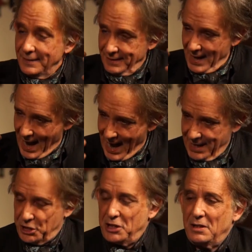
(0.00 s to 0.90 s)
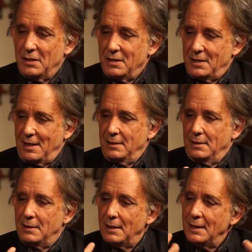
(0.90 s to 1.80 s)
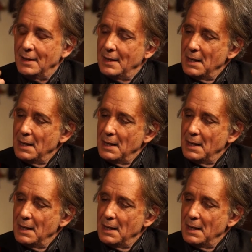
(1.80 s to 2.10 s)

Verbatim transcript: the actions and the